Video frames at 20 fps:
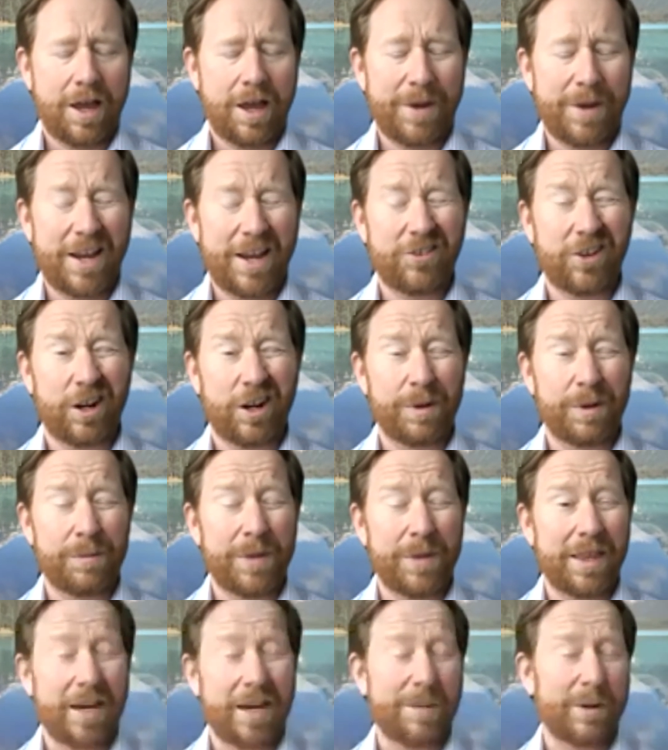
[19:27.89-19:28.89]
by a gentleman
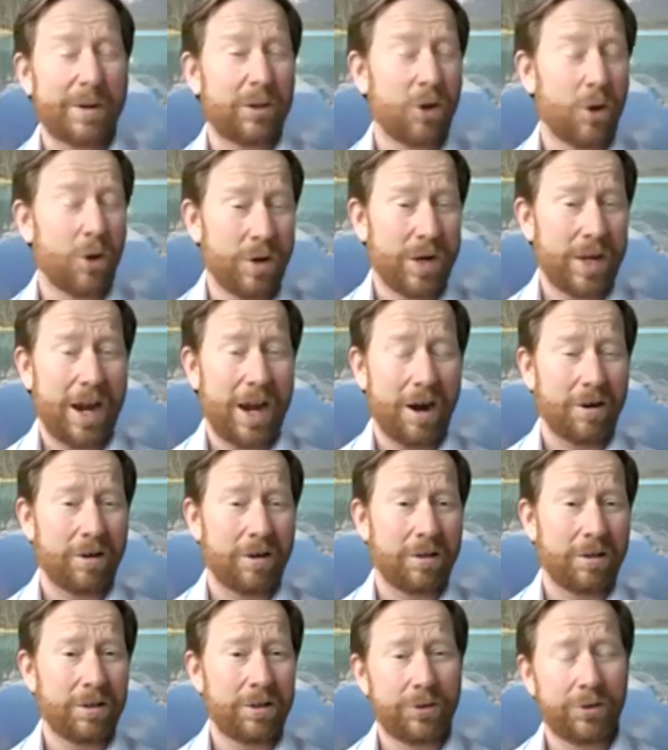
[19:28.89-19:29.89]
by the name of Tony
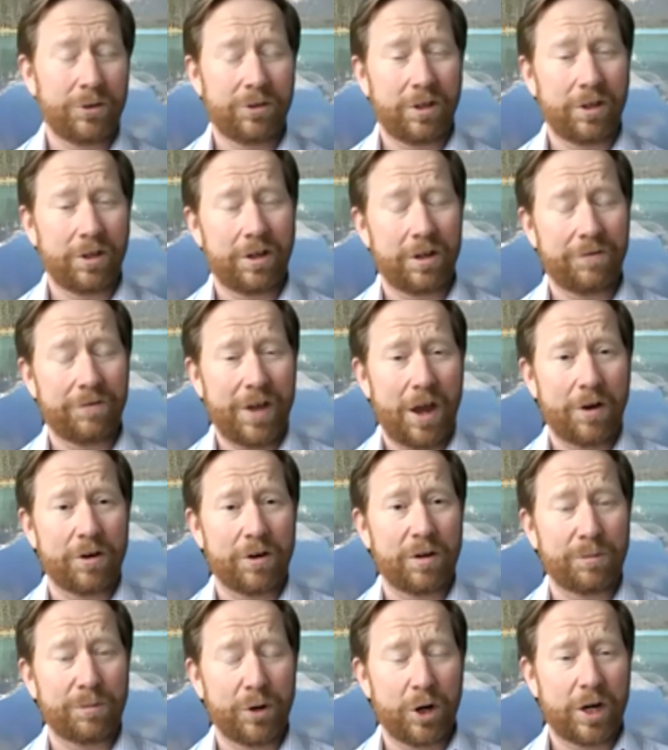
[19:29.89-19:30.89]
Errol, who's the
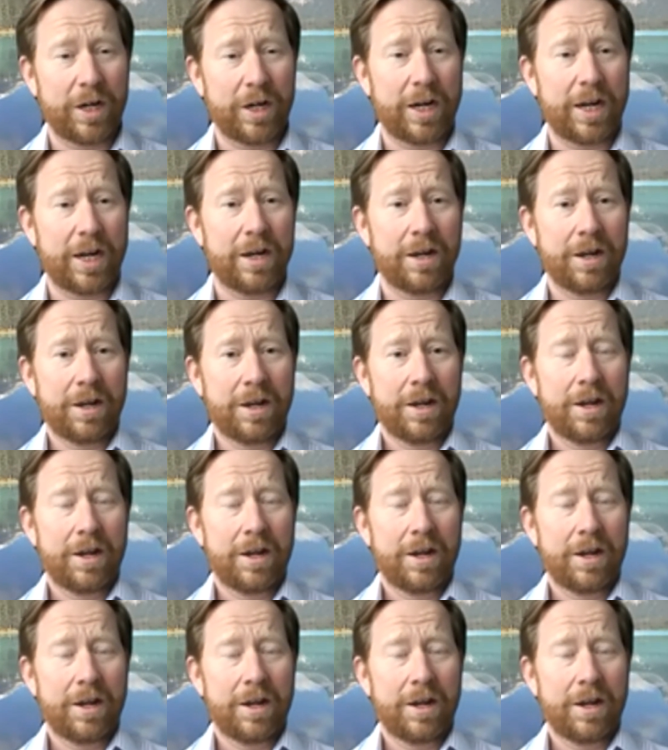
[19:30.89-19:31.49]
founder of Burgundy.